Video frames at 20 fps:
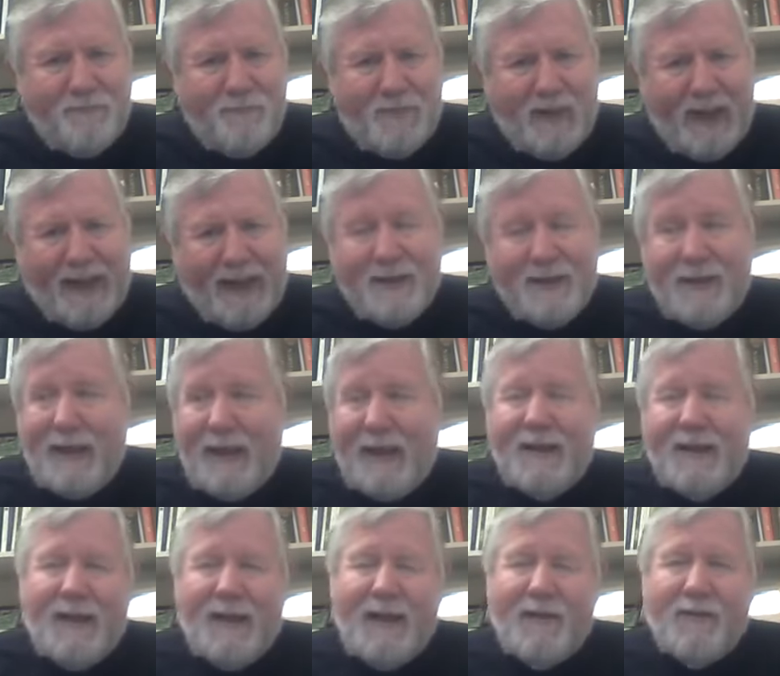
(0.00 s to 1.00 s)

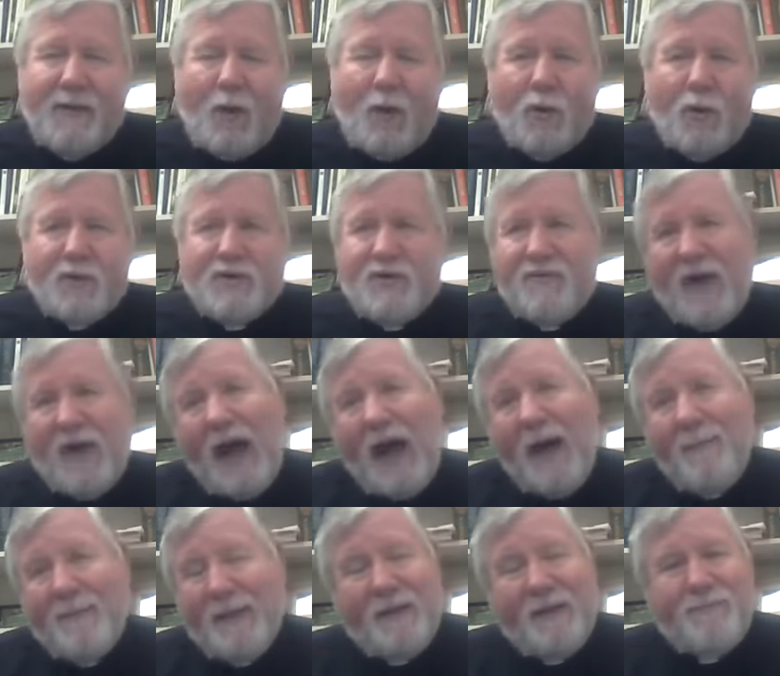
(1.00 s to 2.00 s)
in the course of
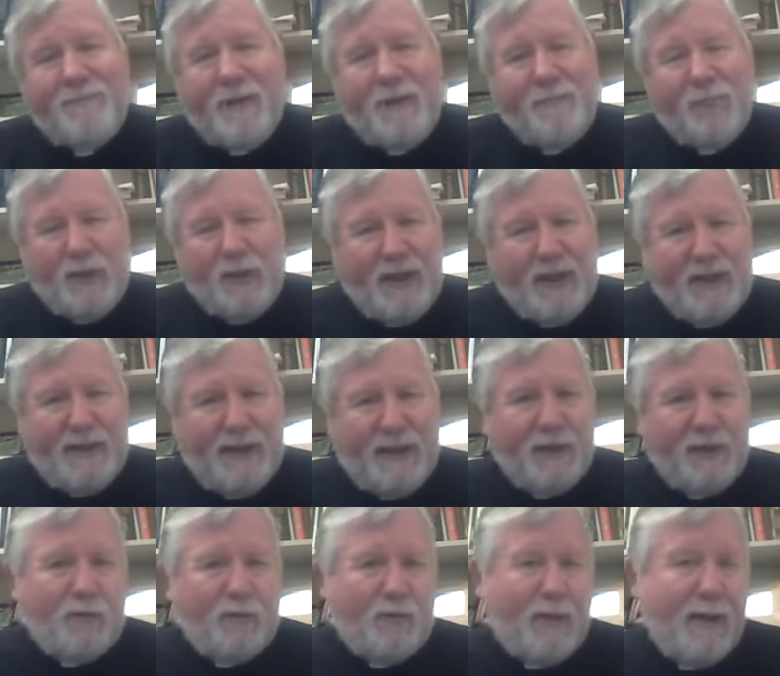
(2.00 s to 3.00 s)
copying, people get
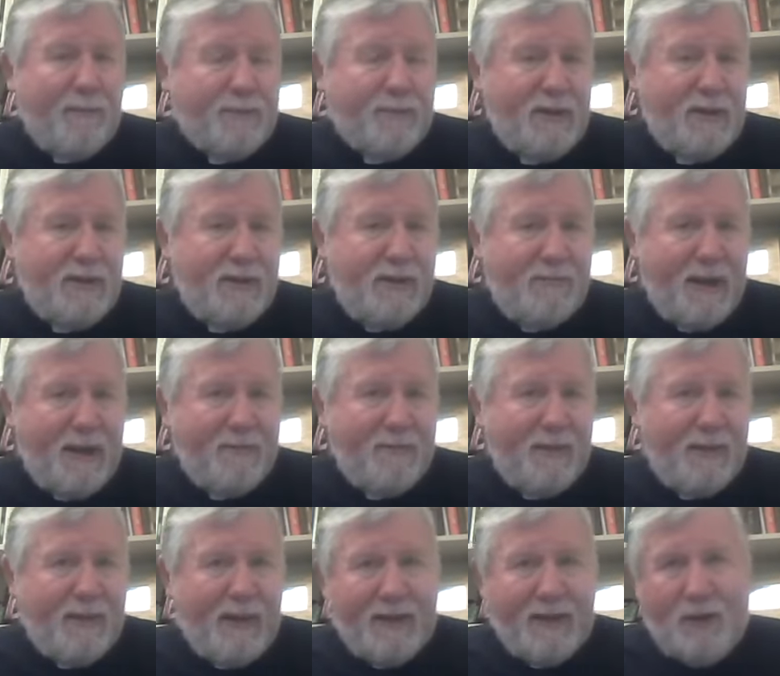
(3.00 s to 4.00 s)
interrupted, and maybe
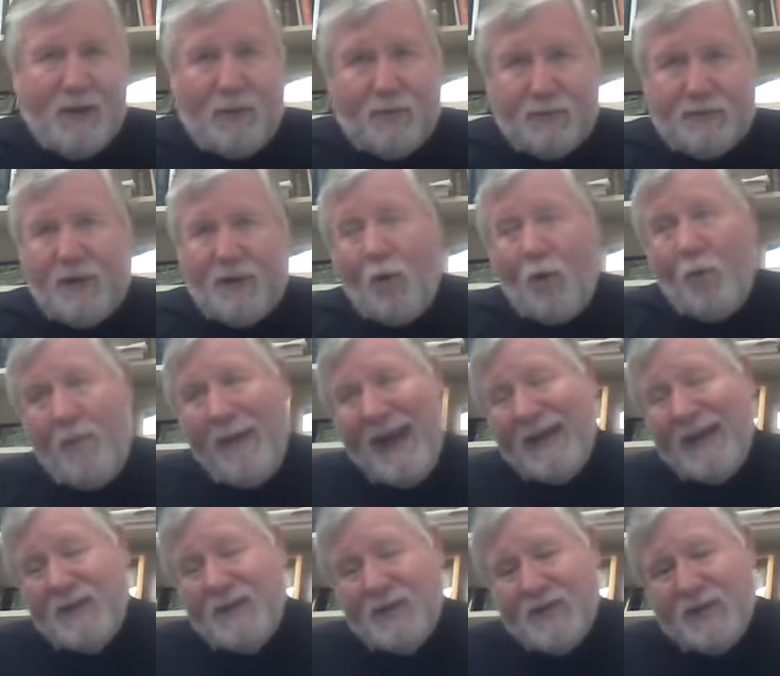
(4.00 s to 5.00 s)
they don't go
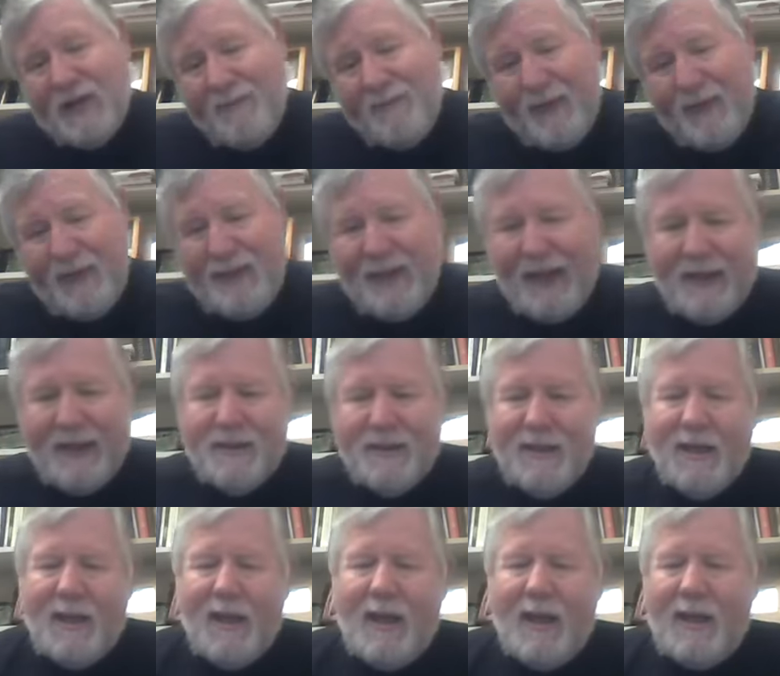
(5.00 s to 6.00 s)
back to something,
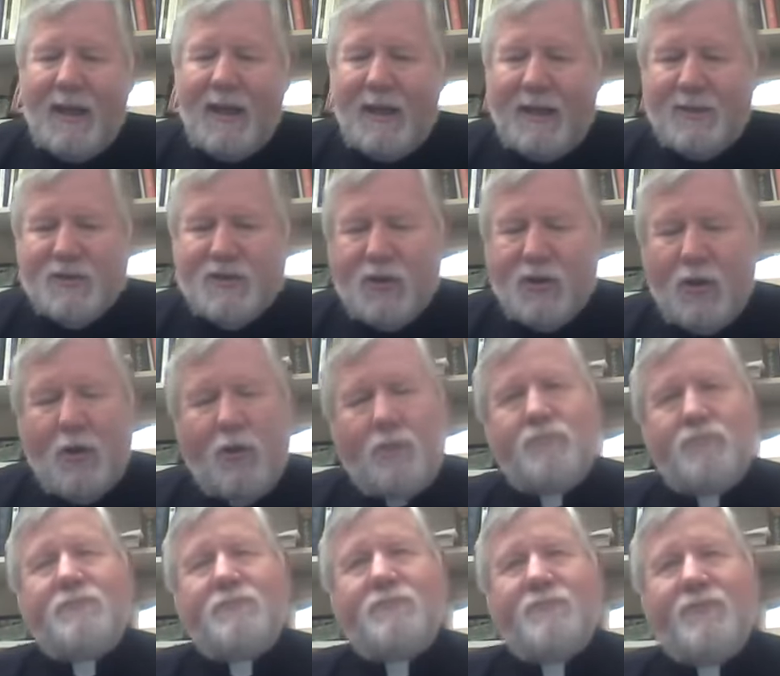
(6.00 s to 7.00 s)
and so
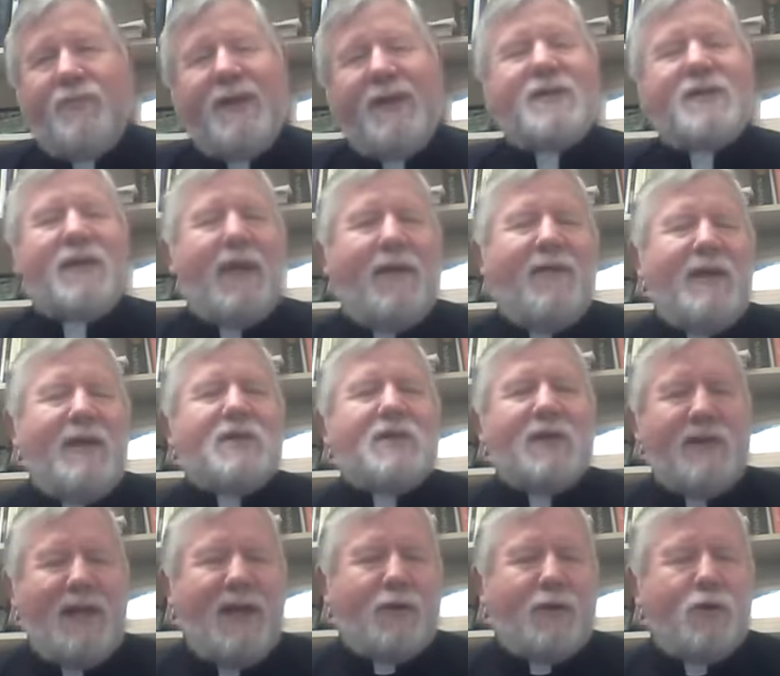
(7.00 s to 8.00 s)

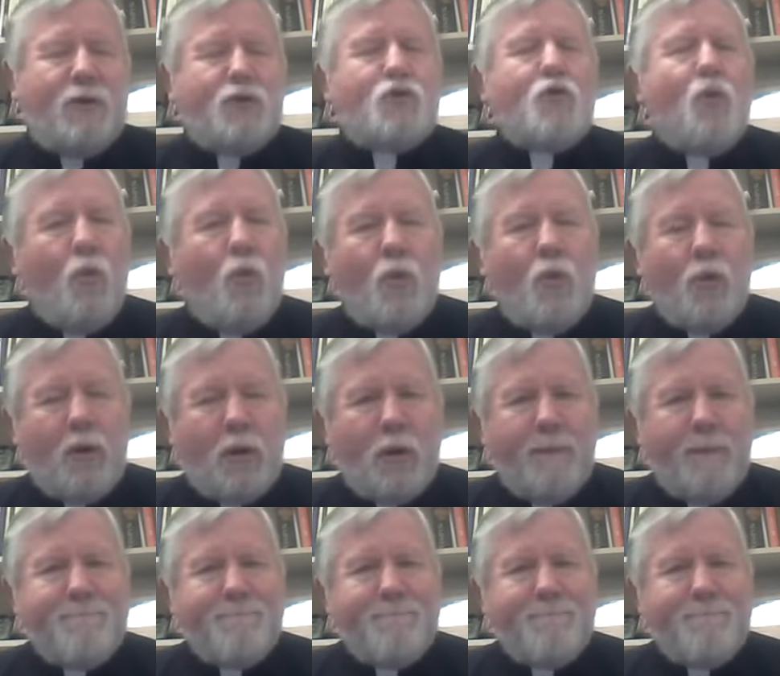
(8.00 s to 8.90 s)
these letters were,